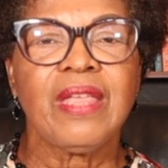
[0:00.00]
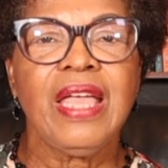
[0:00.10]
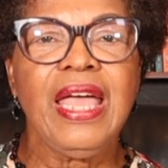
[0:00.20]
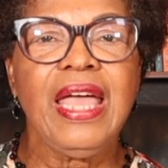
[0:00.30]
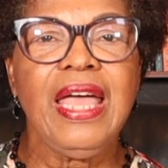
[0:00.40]

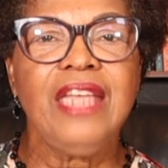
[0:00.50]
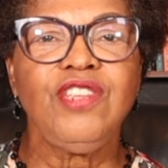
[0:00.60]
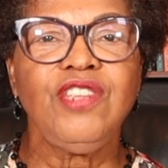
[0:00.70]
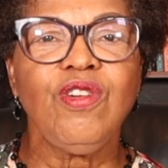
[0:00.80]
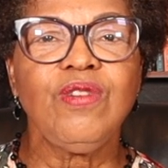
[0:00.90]

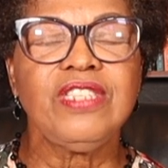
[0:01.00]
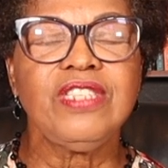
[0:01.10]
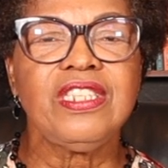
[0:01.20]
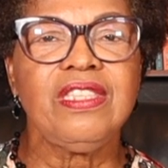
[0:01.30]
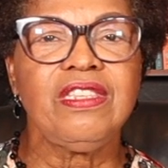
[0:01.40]
And you're going
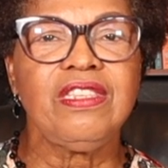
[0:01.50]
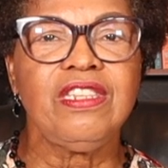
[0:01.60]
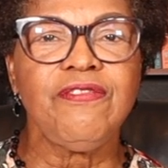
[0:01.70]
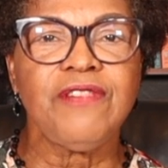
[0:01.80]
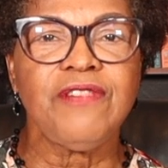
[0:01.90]
to see the
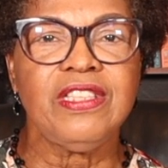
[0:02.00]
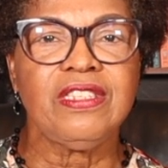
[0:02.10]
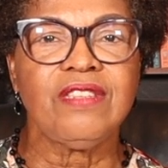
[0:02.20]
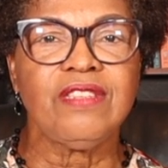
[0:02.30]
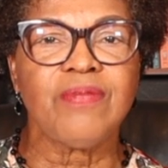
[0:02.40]

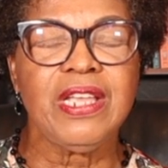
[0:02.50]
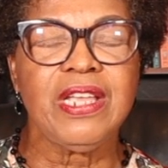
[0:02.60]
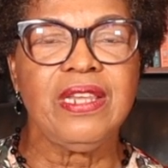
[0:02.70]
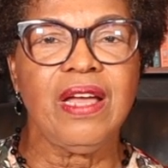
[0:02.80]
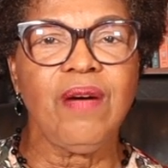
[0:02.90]
differences
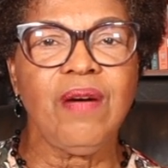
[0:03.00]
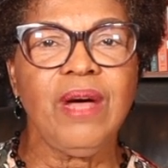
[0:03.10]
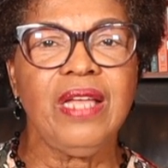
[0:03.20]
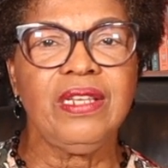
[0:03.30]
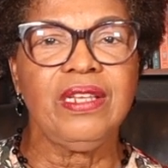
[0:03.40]
right
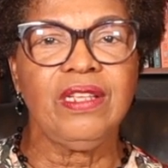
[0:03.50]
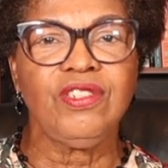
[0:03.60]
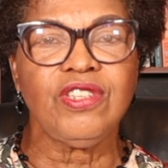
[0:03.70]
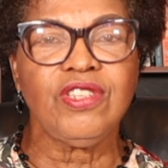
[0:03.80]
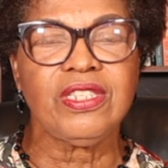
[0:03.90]
now, and
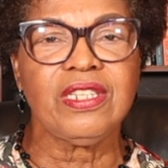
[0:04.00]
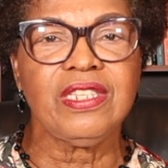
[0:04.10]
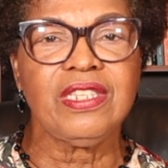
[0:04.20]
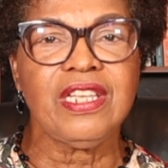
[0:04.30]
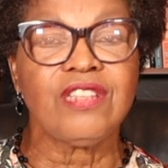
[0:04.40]
just
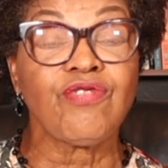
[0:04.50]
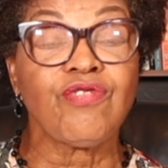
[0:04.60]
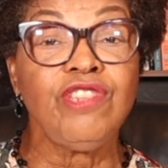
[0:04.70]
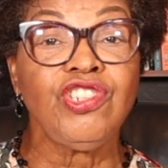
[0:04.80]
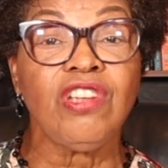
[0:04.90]
uh, take a
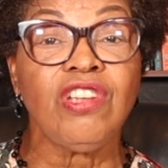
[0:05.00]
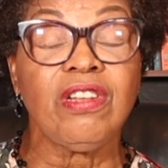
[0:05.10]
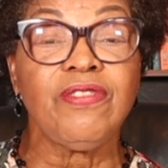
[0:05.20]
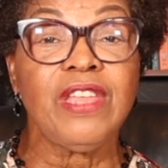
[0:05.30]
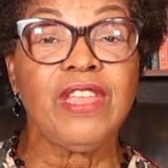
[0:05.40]

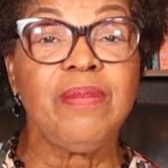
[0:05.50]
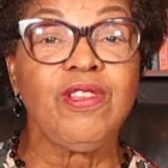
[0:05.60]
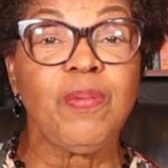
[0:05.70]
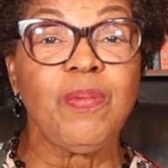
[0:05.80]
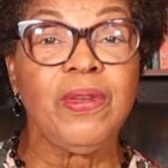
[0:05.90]
screenshot of them.
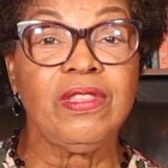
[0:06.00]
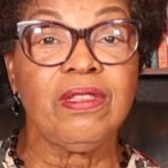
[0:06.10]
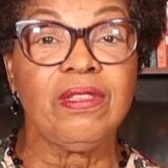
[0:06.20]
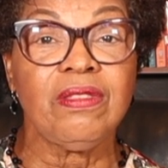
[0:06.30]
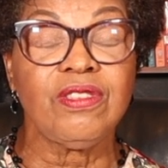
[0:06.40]
They're up on
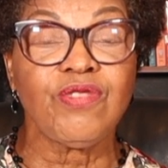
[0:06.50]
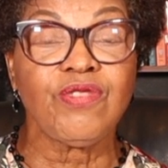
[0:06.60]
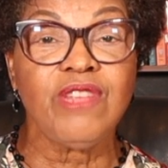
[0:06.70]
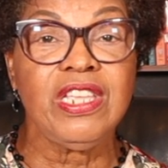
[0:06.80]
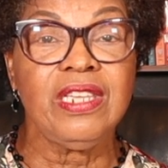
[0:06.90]
the, the
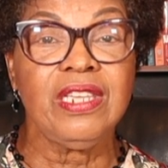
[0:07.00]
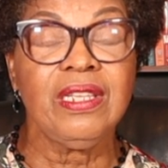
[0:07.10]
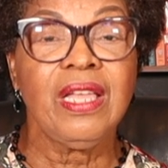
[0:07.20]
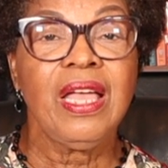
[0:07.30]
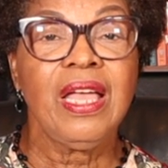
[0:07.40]

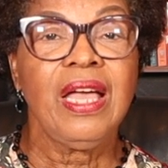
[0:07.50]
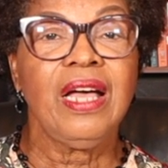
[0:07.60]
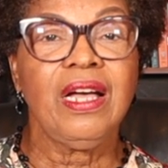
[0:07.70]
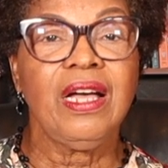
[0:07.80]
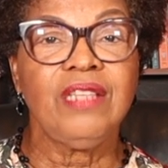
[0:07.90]
screen.
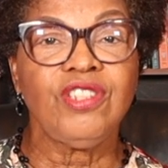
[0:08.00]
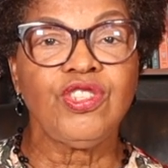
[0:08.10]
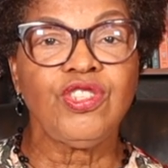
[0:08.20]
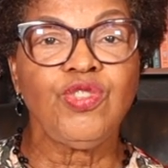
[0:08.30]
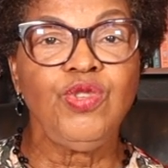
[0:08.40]
And
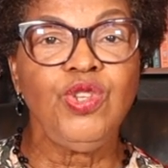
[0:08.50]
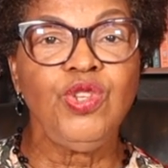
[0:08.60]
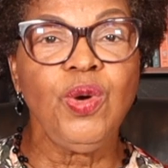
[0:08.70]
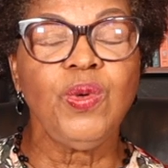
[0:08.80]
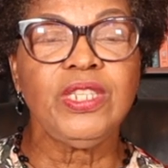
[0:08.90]
just to
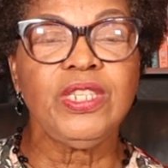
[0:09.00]
note